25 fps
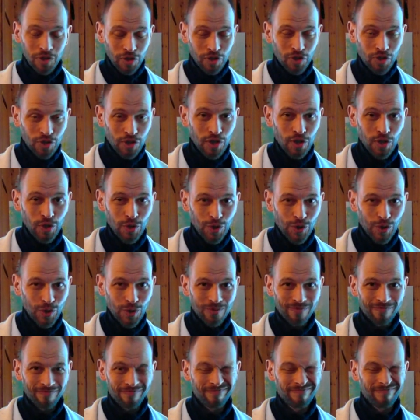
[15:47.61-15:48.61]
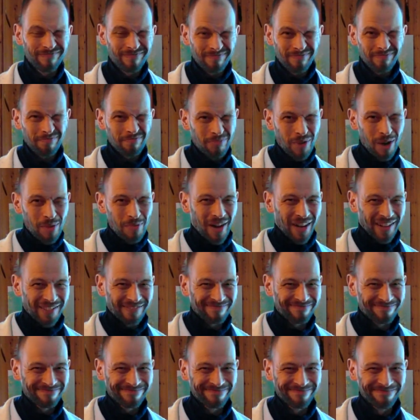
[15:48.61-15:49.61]
See you soon. Bye
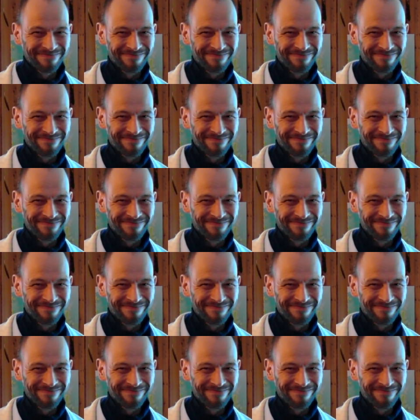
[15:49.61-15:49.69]
bye.